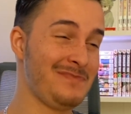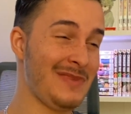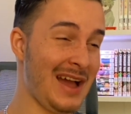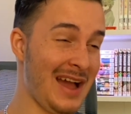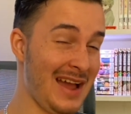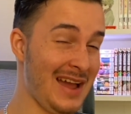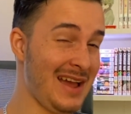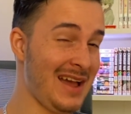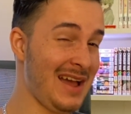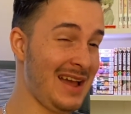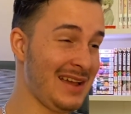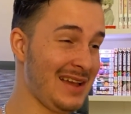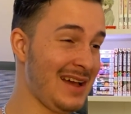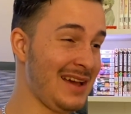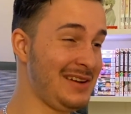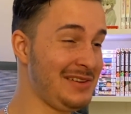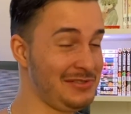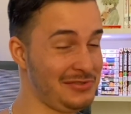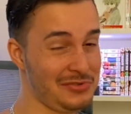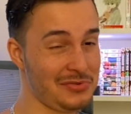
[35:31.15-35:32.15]
I
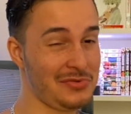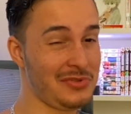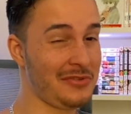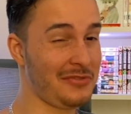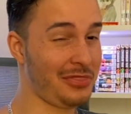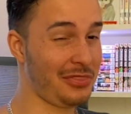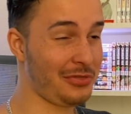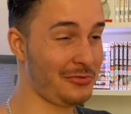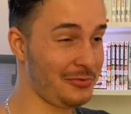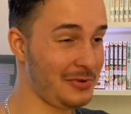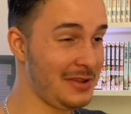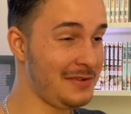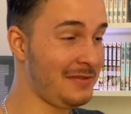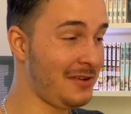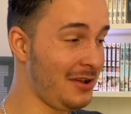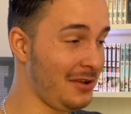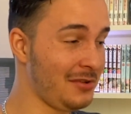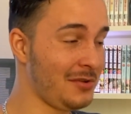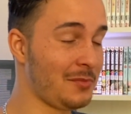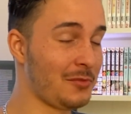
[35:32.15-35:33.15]
gotta do the
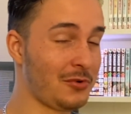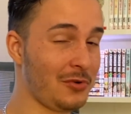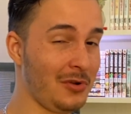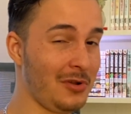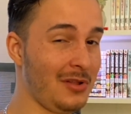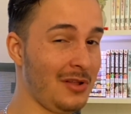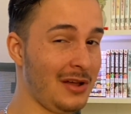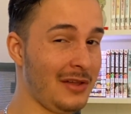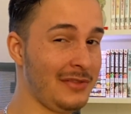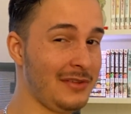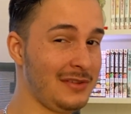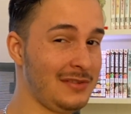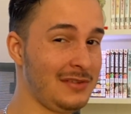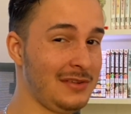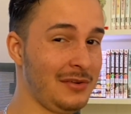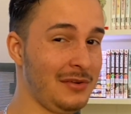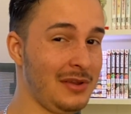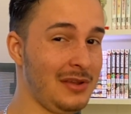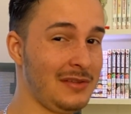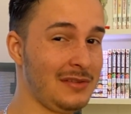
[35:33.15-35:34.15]
3-volume rule on this
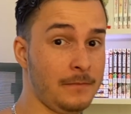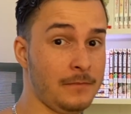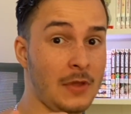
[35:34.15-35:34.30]
series.